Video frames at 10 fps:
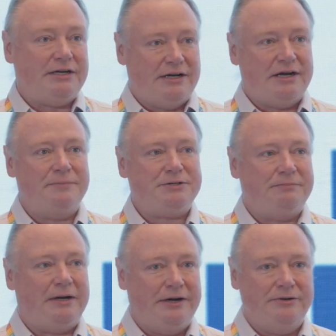and
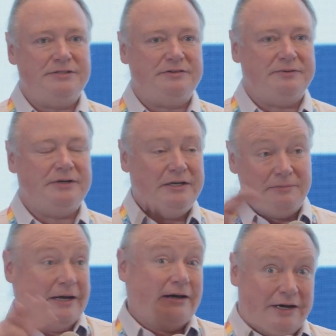adoption by
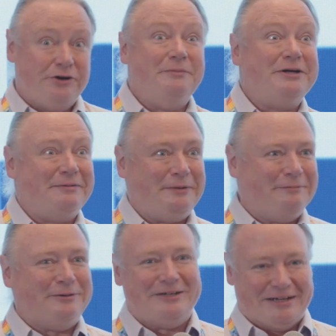100 million
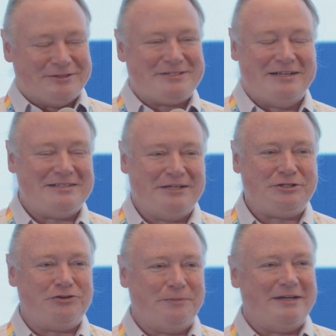people. It's
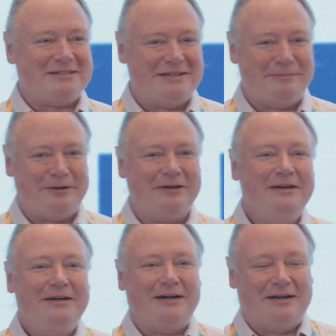such a tremendous number
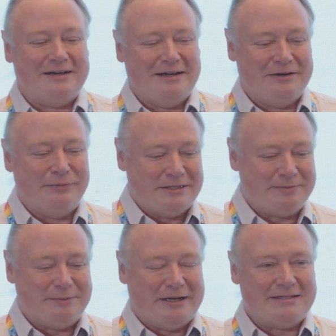in a
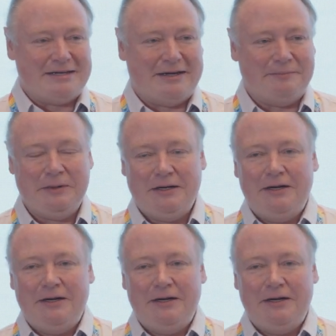reasonable amount of time.